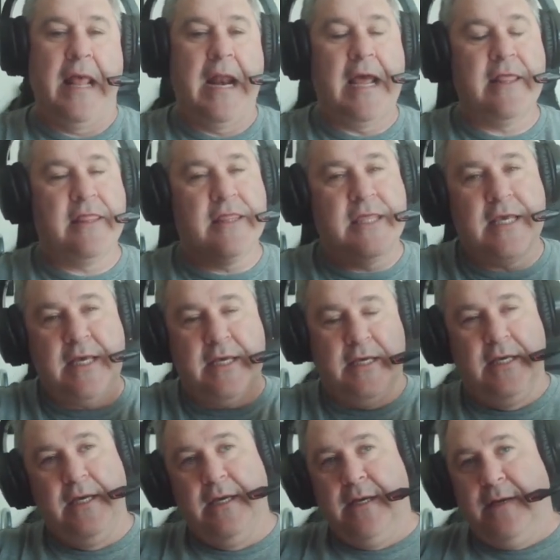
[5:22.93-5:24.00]
And I think
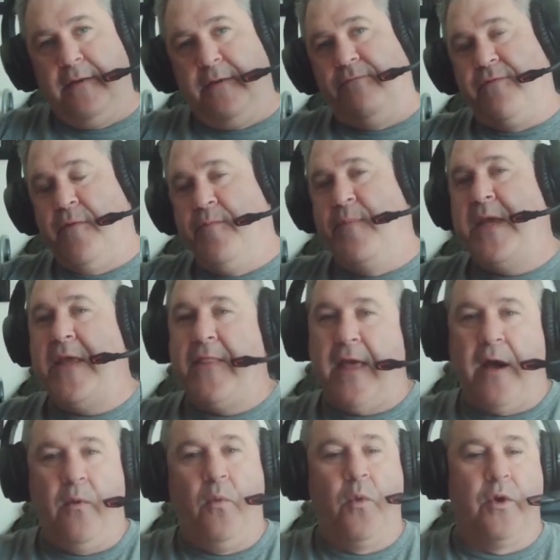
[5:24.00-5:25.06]
for me
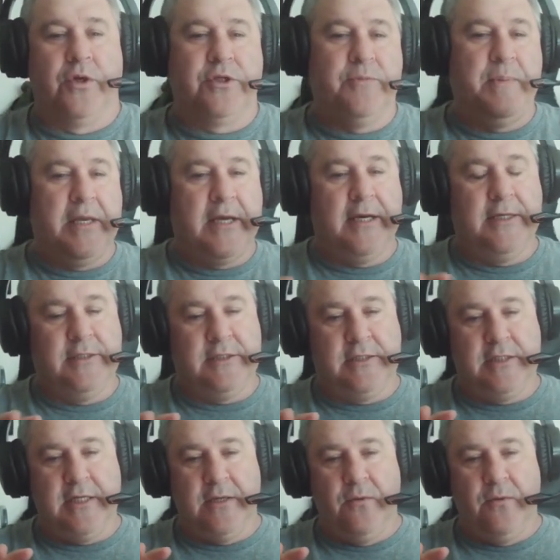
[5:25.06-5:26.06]
that works because